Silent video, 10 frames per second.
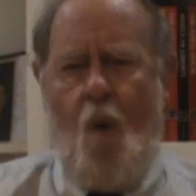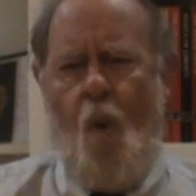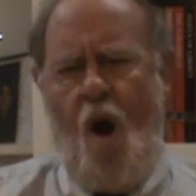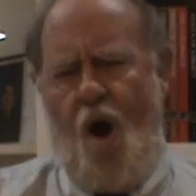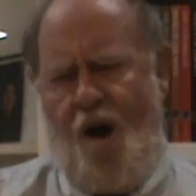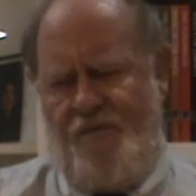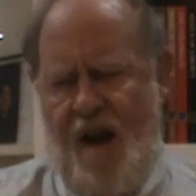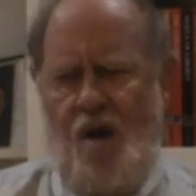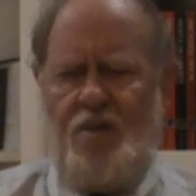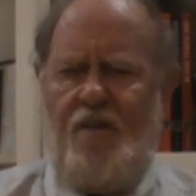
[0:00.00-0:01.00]
oh, our
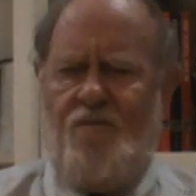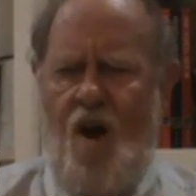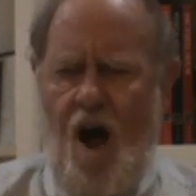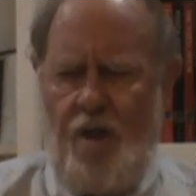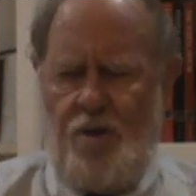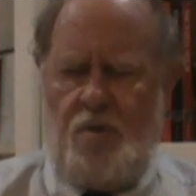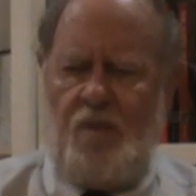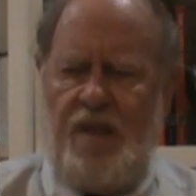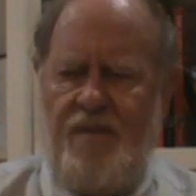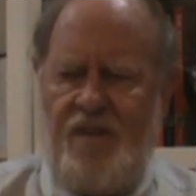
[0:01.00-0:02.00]
founding fathers
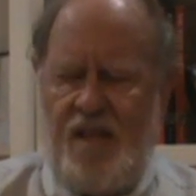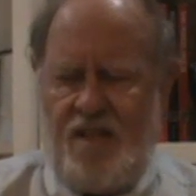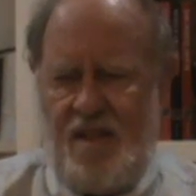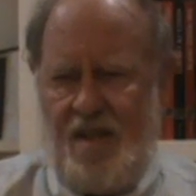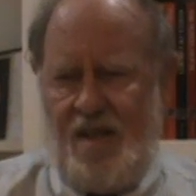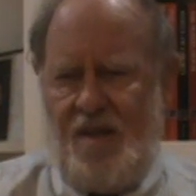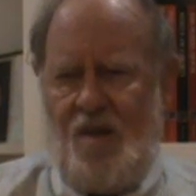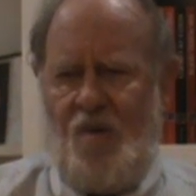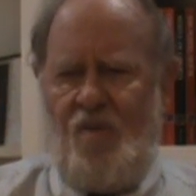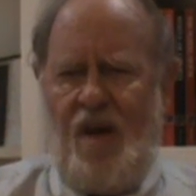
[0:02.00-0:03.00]
believe this.
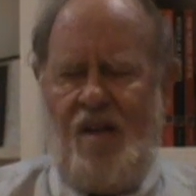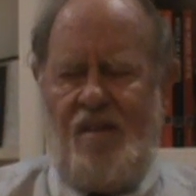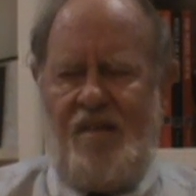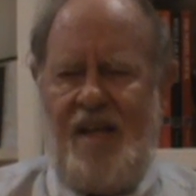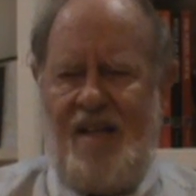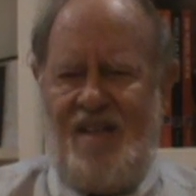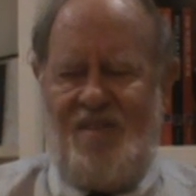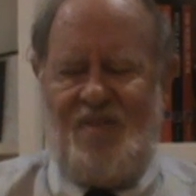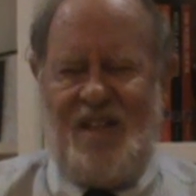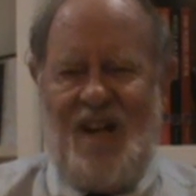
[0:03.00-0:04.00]
Well,
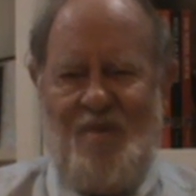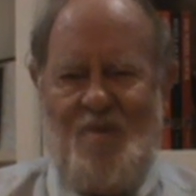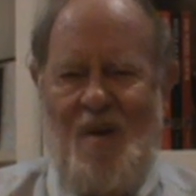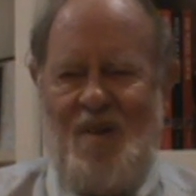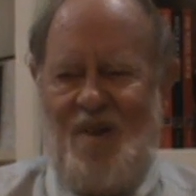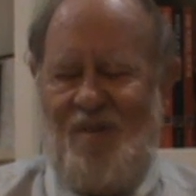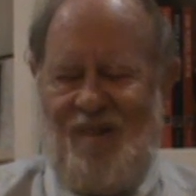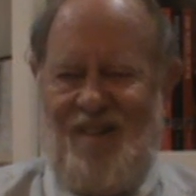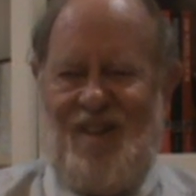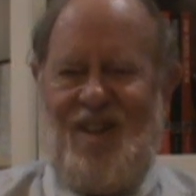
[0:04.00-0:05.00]
hell, you've got to
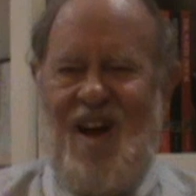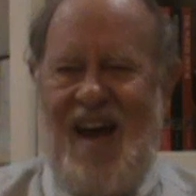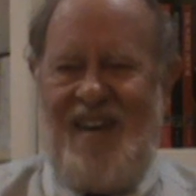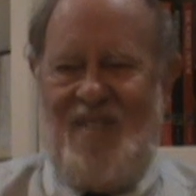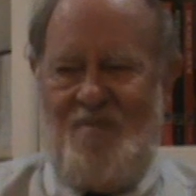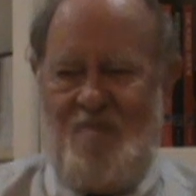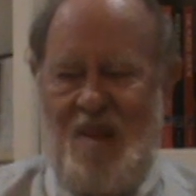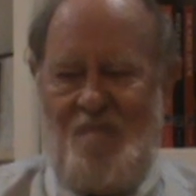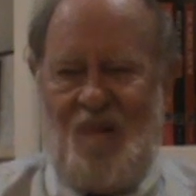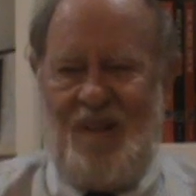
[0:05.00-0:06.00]
remember a lot of the
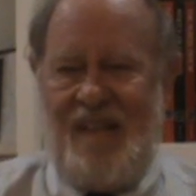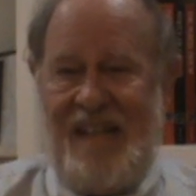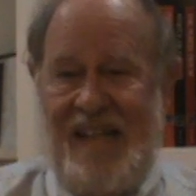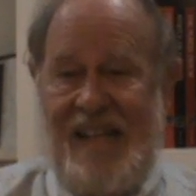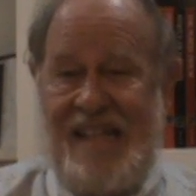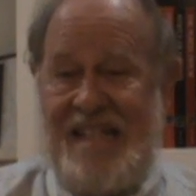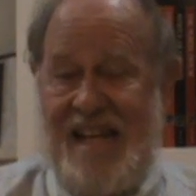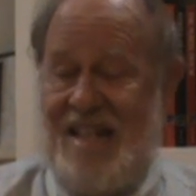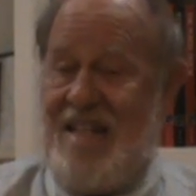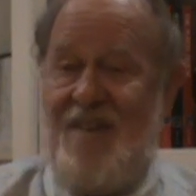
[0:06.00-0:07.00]
people
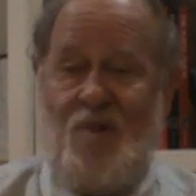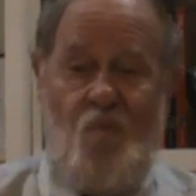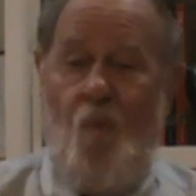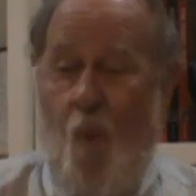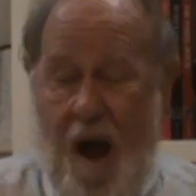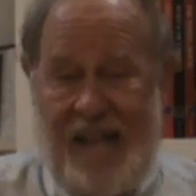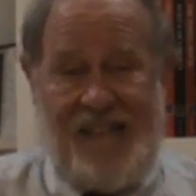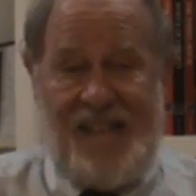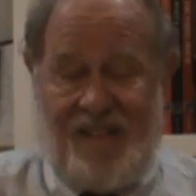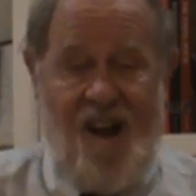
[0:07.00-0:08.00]
didn't even
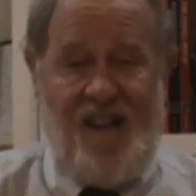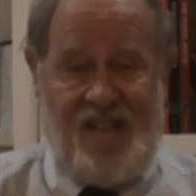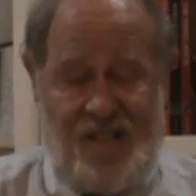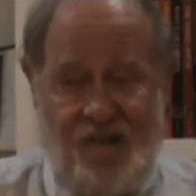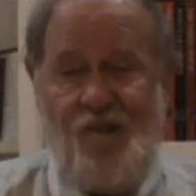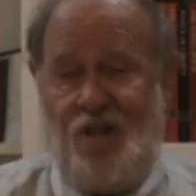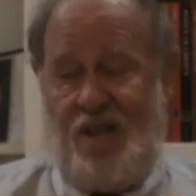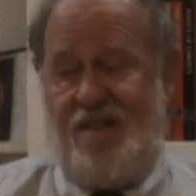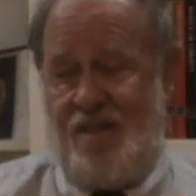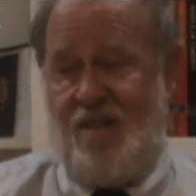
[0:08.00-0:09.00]
want the
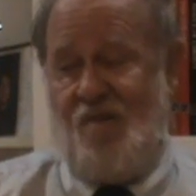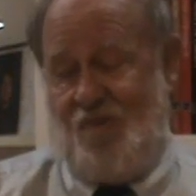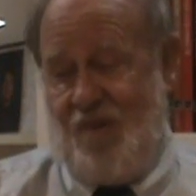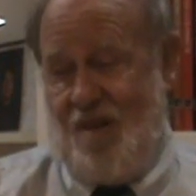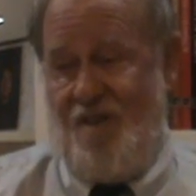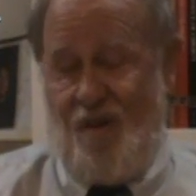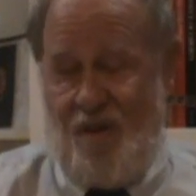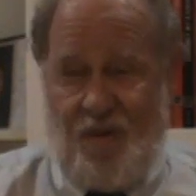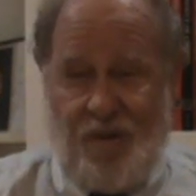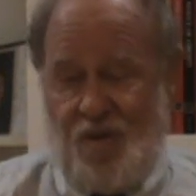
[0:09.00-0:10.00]
Constitution. So
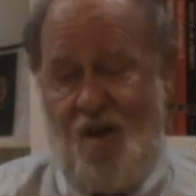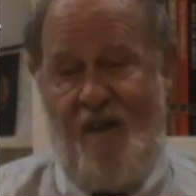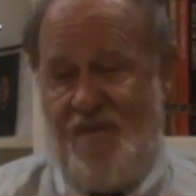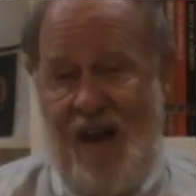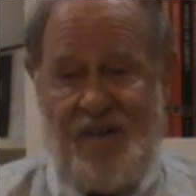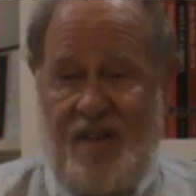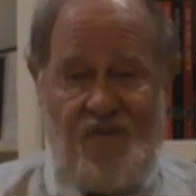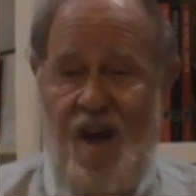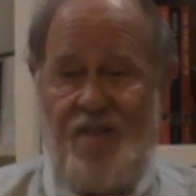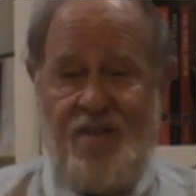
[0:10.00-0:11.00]
are those our founding
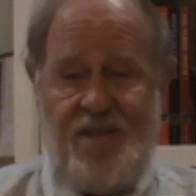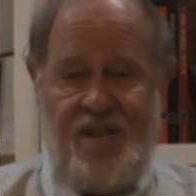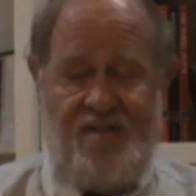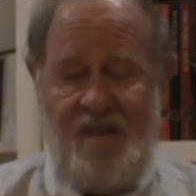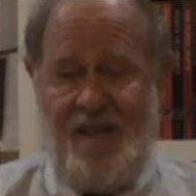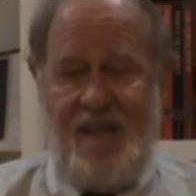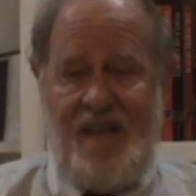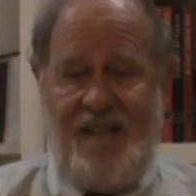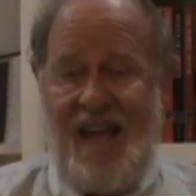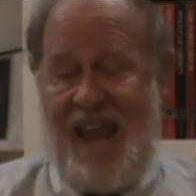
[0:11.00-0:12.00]
fathers,
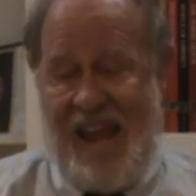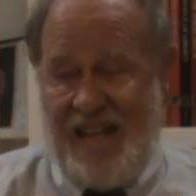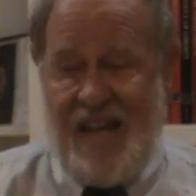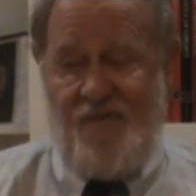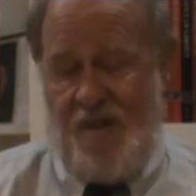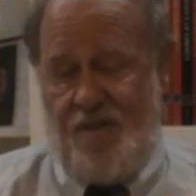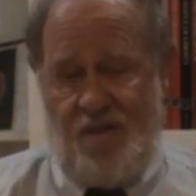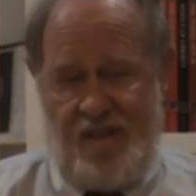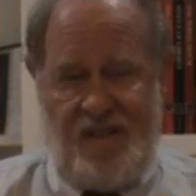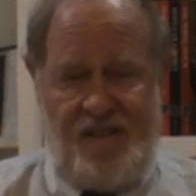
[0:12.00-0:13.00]
the
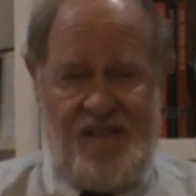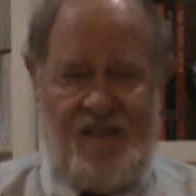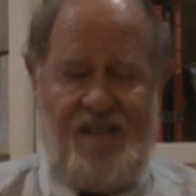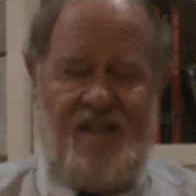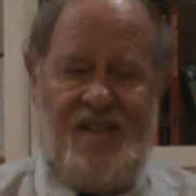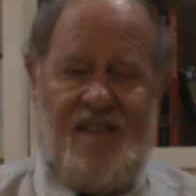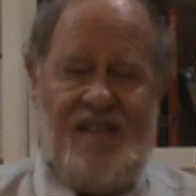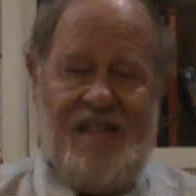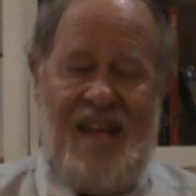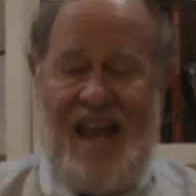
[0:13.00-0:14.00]
anti-federalists,
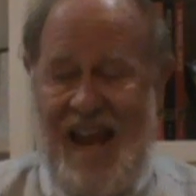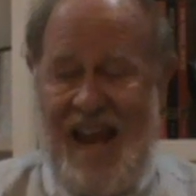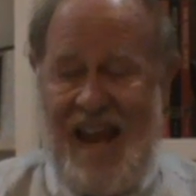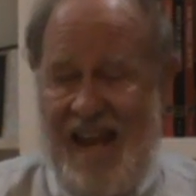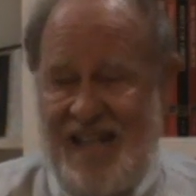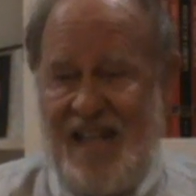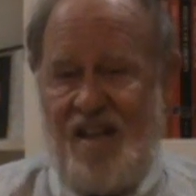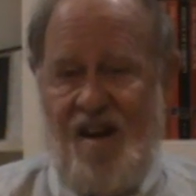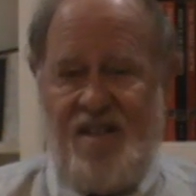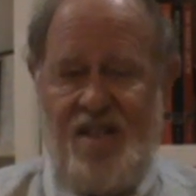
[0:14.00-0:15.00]
the
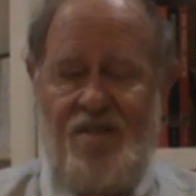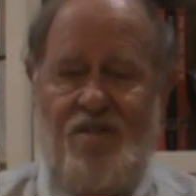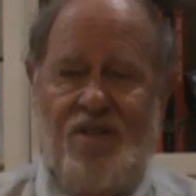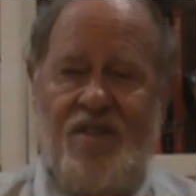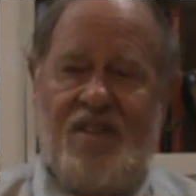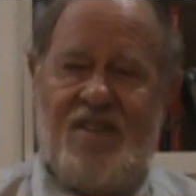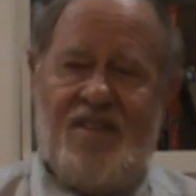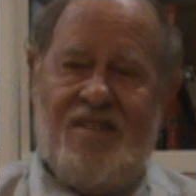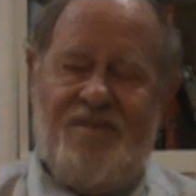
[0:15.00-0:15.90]
anti-constitutionalists?